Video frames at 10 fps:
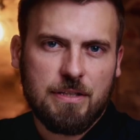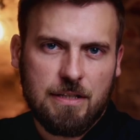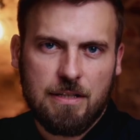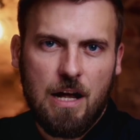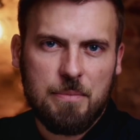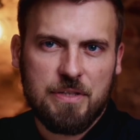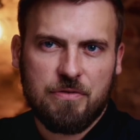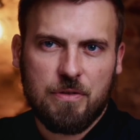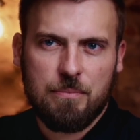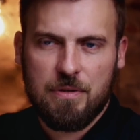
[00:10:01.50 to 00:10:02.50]
the comments
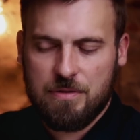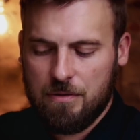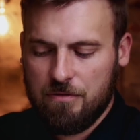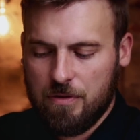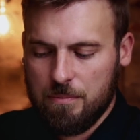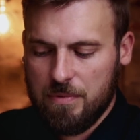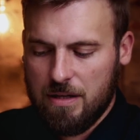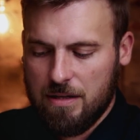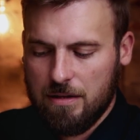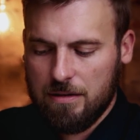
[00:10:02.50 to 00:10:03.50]
from some from
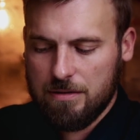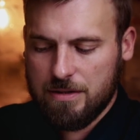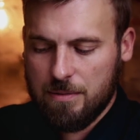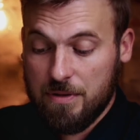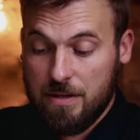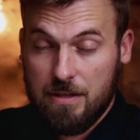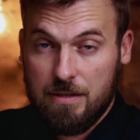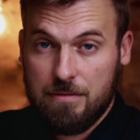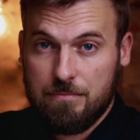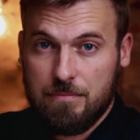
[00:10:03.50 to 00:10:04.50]
uh, the some of
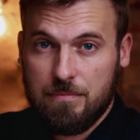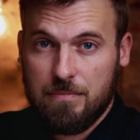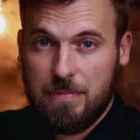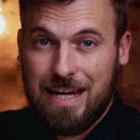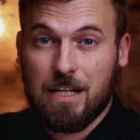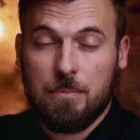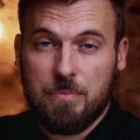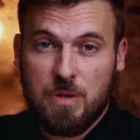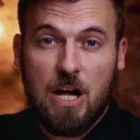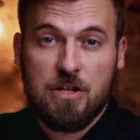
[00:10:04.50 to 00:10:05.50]
the
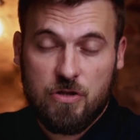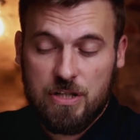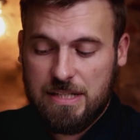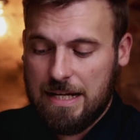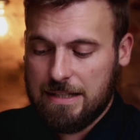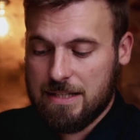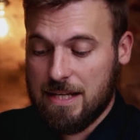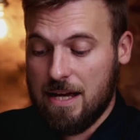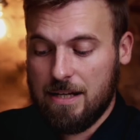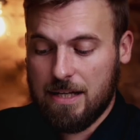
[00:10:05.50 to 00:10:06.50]
Arab countries that
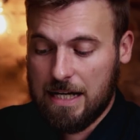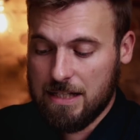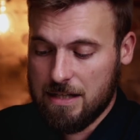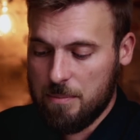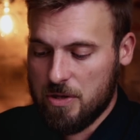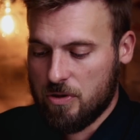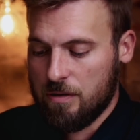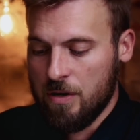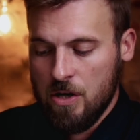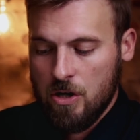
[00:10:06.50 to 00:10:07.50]
decided to condemn Israel.